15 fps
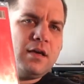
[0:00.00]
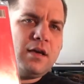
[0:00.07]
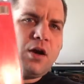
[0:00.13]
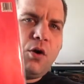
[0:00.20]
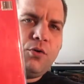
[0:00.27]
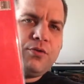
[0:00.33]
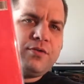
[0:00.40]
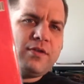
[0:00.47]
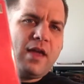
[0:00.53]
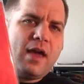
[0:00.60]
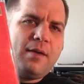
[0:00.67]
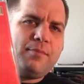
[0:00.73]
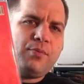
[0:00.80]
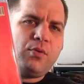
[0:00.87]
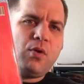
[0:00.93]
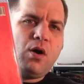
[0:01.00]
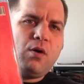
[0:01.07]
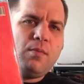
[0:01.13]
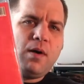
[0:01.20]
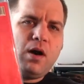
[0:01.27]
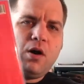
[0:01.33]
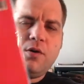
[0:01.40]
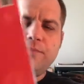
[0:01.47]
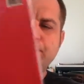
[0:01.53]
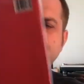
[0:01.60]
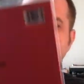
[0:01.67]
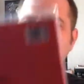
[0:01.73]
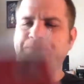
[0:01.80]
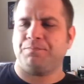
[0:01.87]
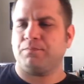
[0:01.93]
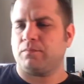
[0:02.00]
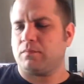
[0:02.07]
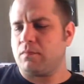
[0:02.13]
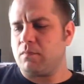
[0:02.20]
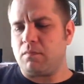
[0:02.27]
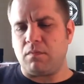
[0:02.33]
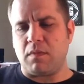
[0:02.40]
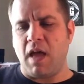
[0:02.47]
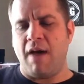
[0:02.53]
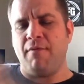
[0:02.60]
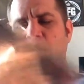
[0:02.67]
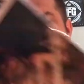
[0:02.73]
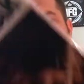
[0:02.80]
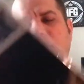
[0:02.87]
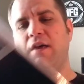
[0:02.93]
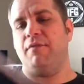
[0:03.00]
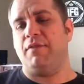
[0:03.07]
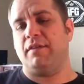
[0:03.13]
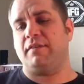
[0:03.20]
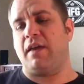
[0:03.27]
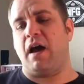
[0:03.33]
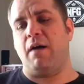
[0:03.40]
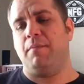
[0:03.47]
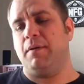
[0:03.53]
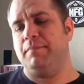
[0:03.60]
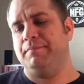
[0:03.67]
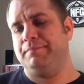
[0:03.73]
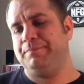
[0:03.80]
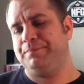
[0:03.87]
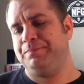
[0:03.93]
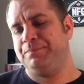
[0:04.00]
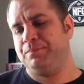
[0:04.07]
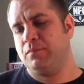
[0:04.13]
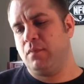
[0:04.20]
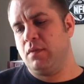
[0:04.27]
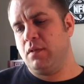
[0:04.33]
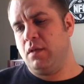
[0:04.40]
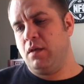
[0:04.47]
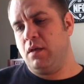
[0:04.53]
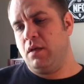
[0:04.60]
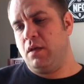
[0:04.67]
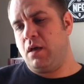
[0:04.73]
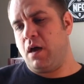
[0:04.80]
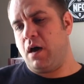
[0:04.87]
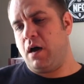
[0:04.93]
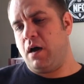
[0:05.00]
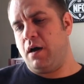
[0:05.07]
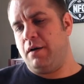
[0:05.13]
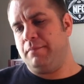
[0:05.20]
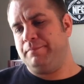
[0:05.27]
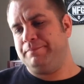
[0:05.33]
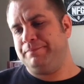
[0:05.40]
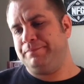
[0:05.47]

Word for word: gold stamp promo. I've always loved this album. Um,